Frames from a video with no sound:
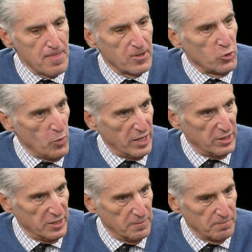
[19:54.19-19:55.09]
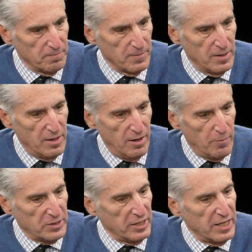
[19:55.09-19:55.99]
correctly
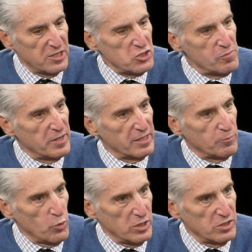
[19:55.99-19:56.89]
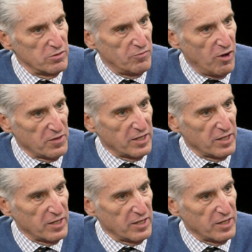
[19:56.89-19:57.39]
about the anti-Semitic priest Father